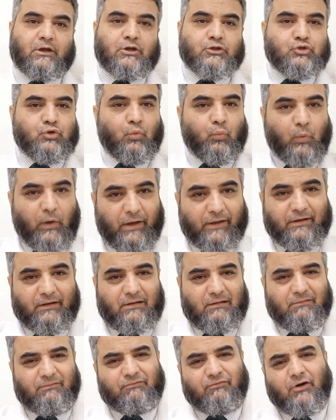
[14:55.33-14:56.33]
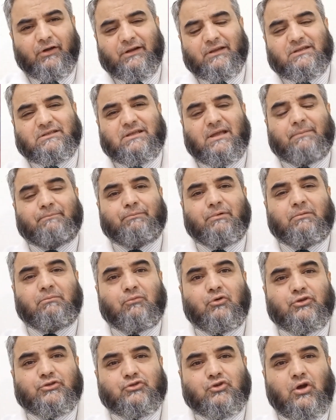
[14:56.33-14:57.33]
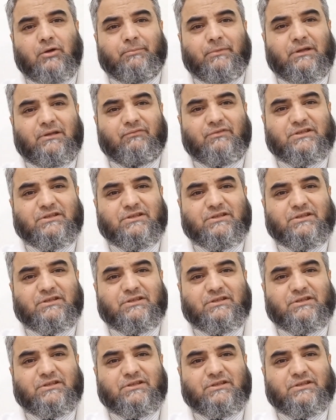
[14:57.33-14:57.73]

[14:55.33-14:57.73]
So viral, for example, most commonly